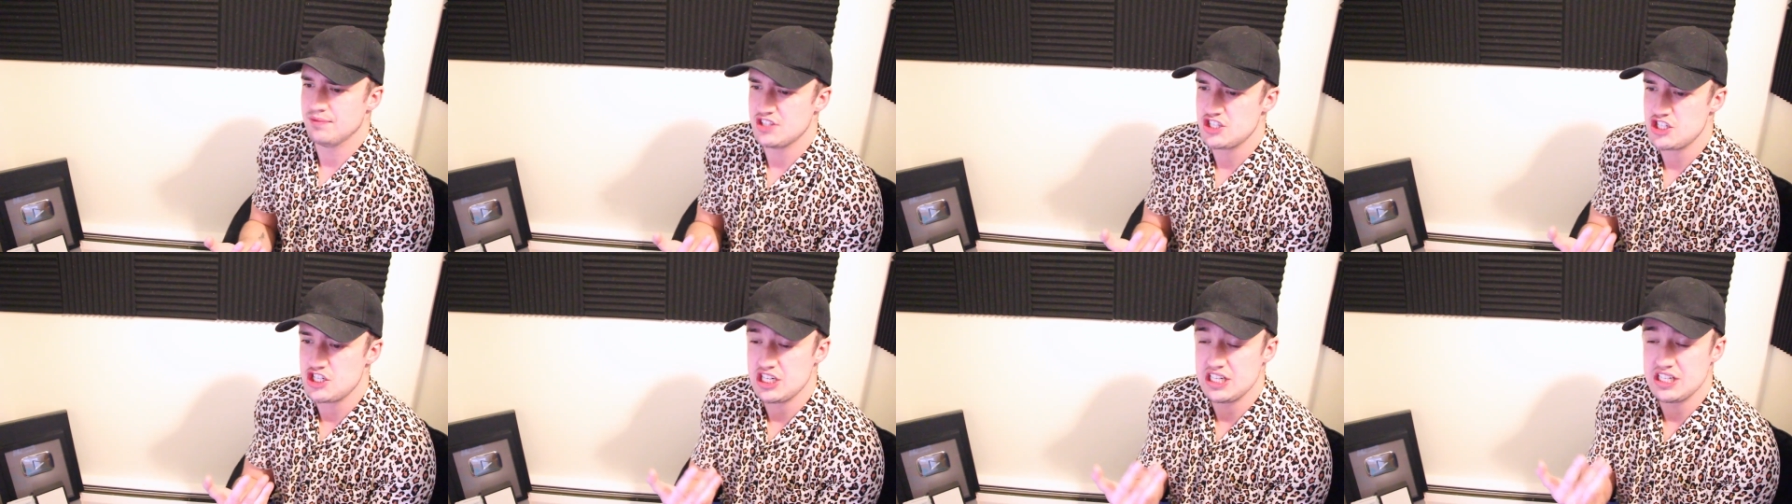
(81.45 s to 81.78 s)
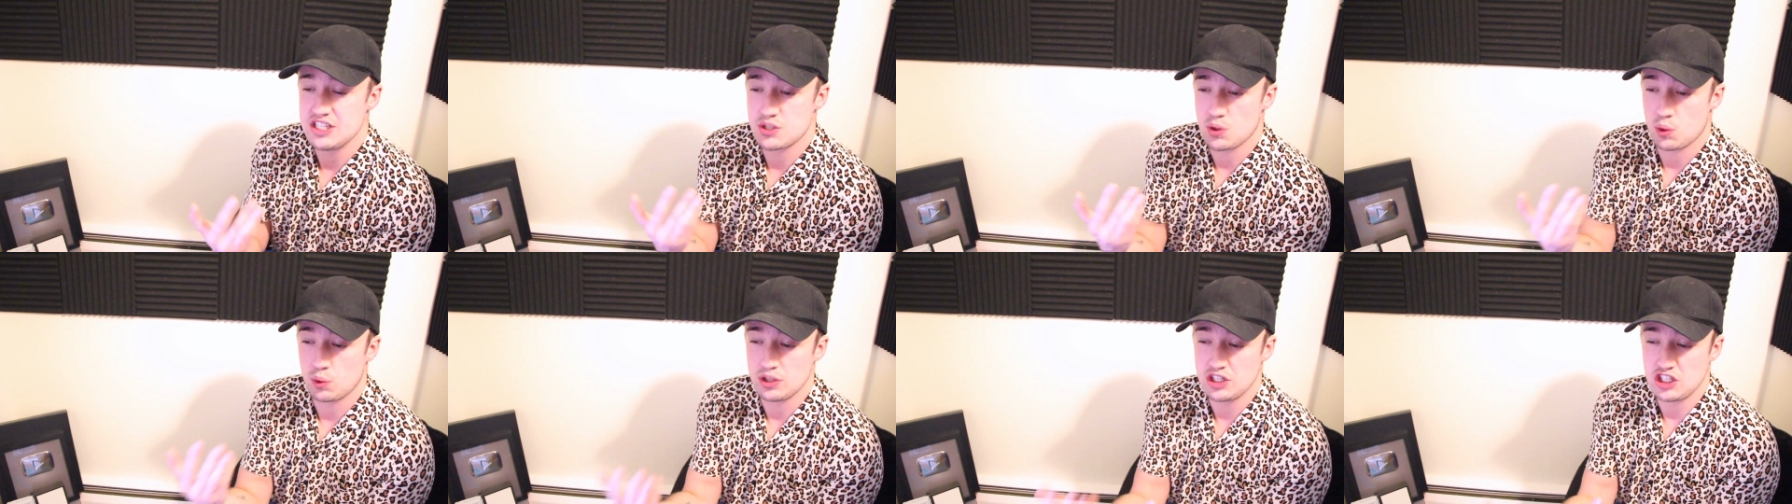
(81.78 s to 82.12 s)

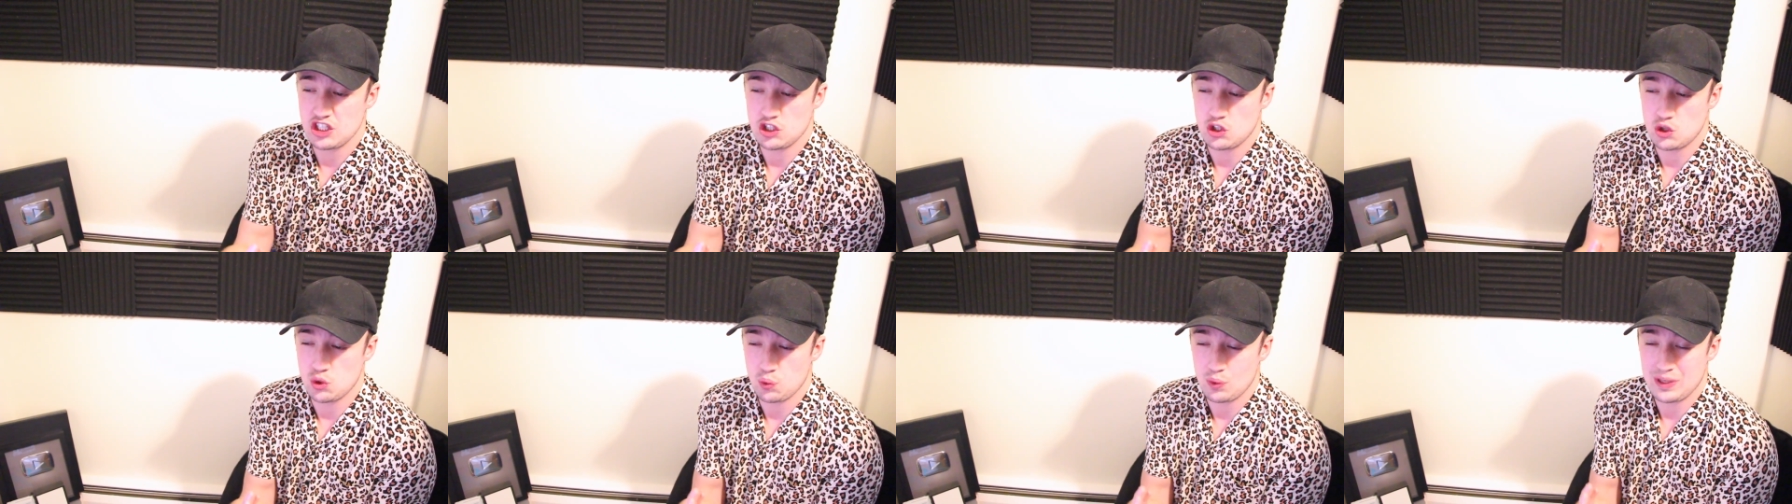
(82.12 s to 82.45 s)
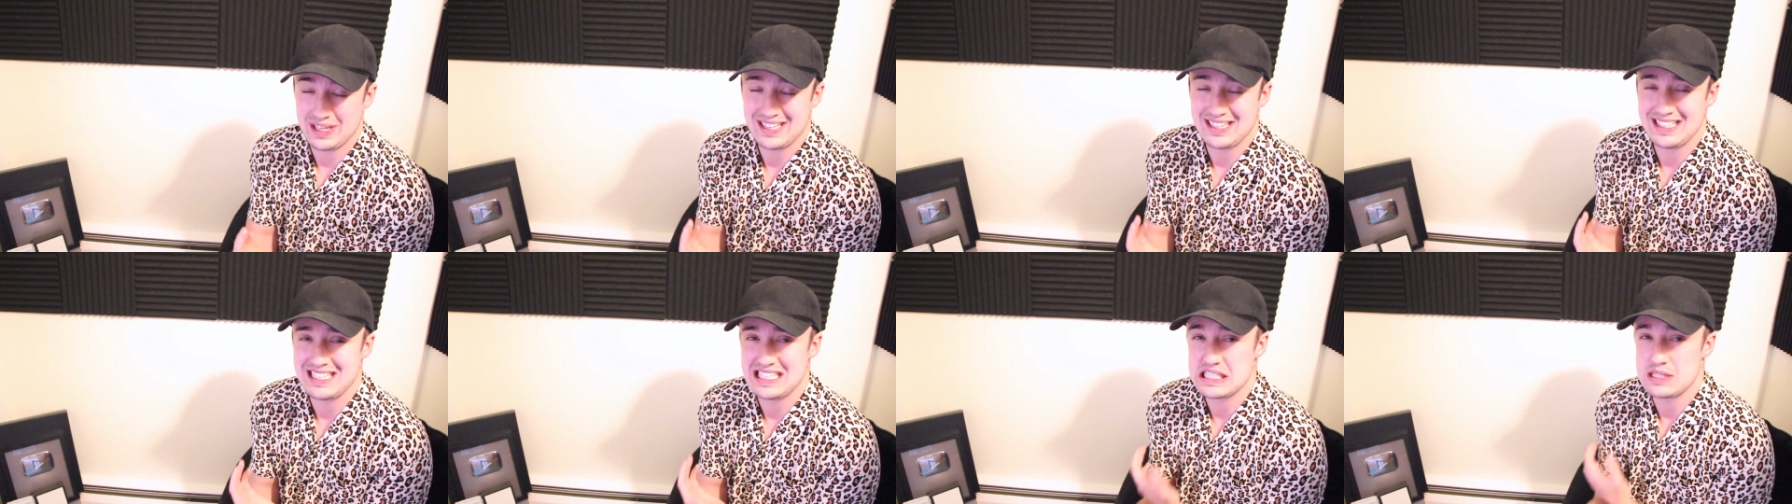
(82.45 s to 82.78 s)
she's only
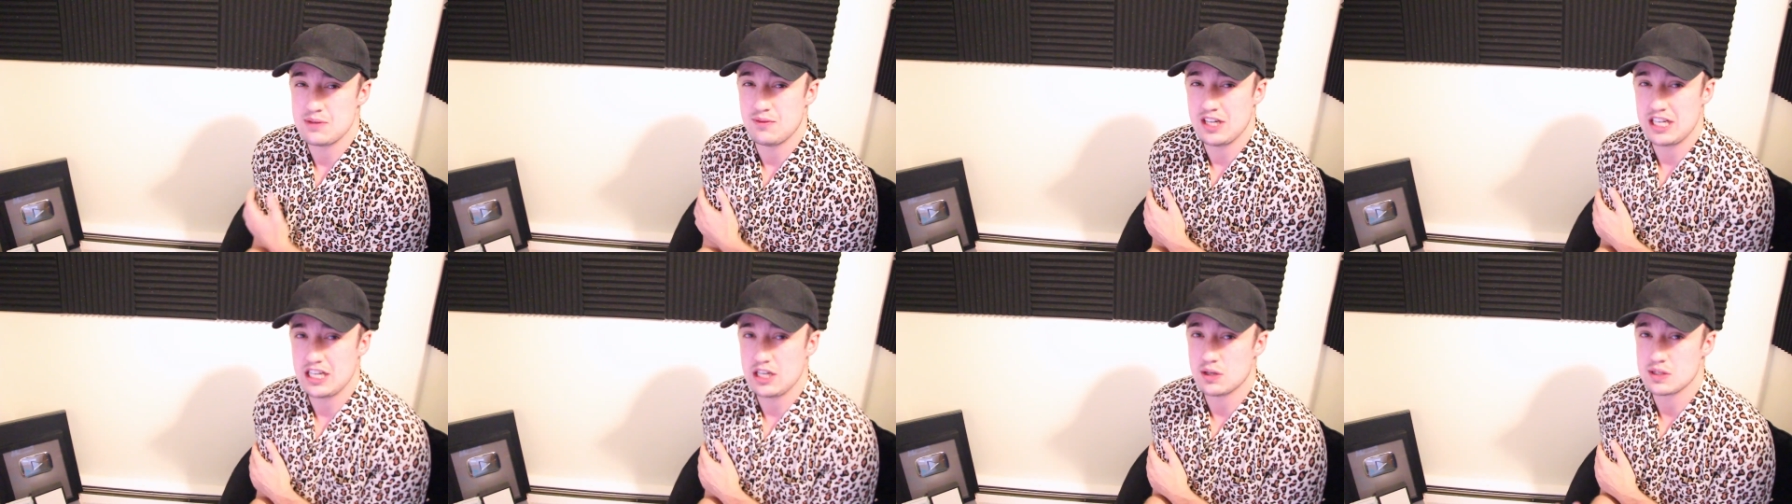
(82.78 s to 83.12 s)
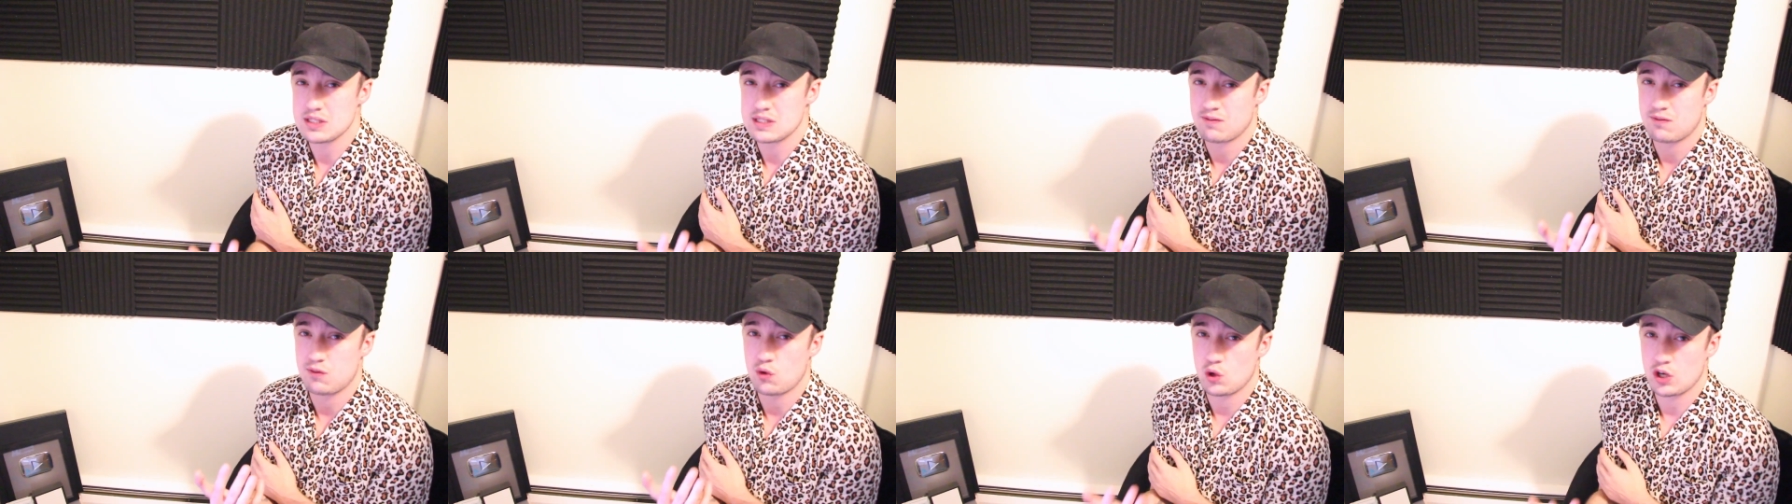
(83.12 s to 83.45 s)
doing these
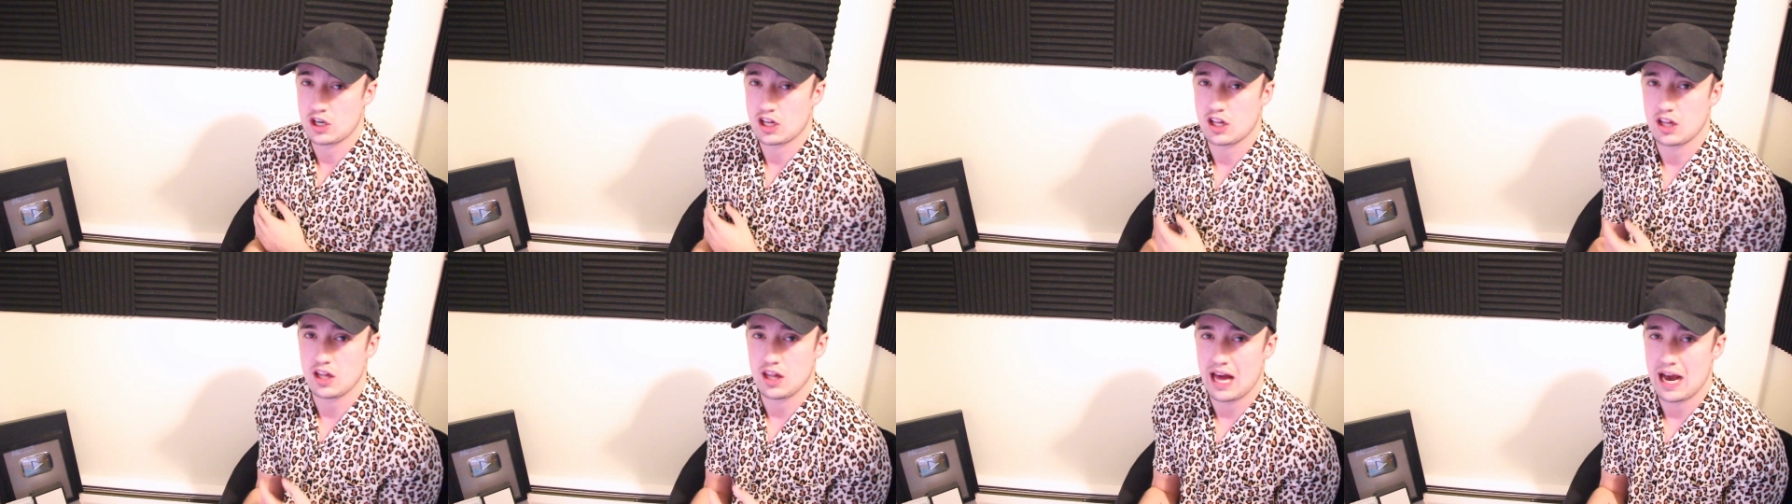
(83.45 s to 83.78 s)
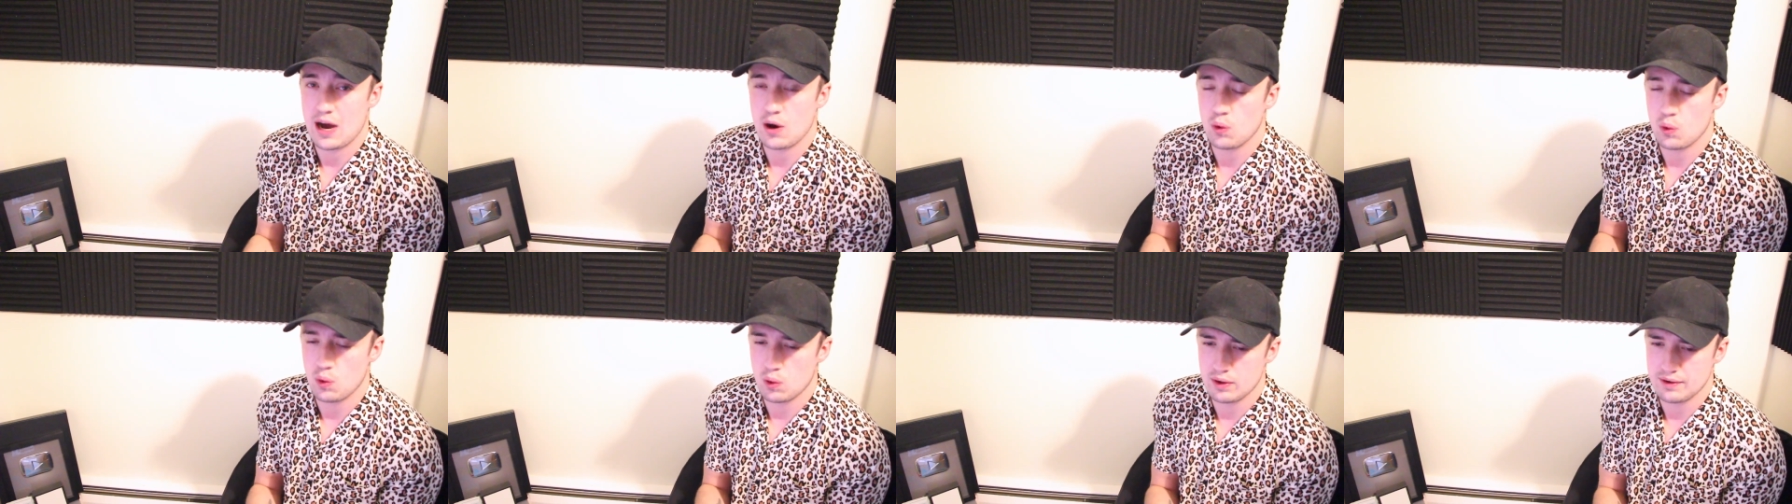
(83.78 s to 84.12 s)
videos for
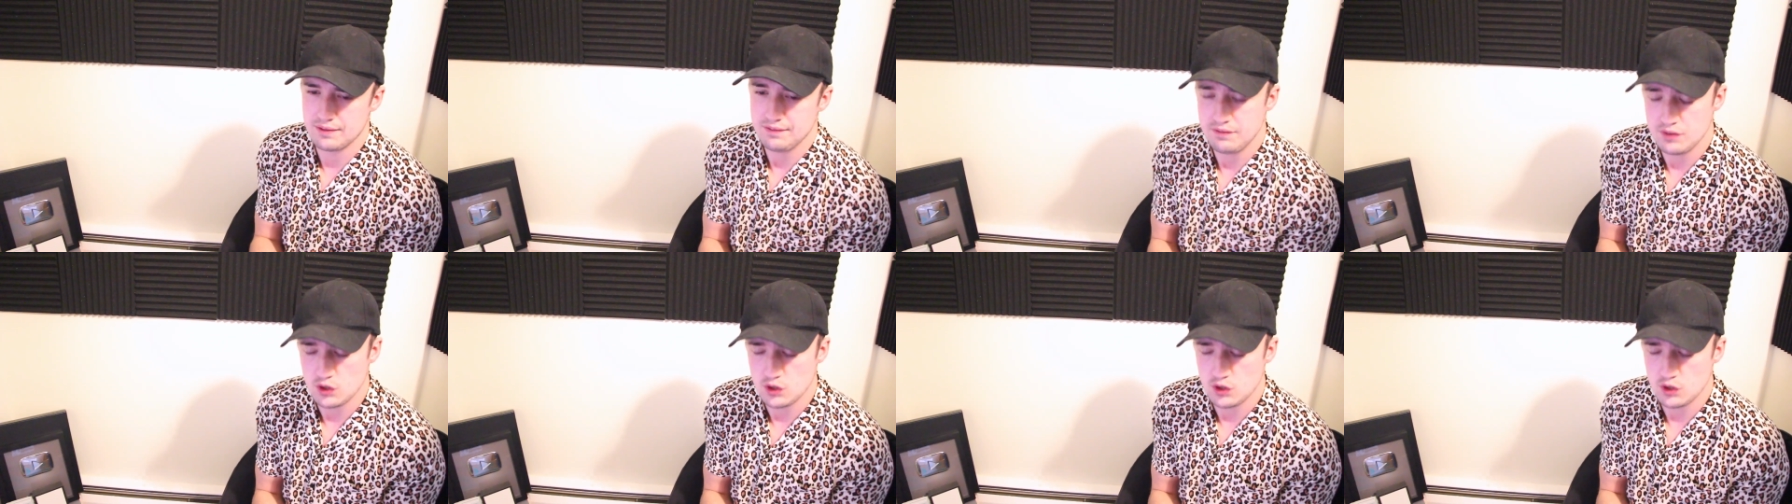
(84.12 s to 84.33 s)
clout or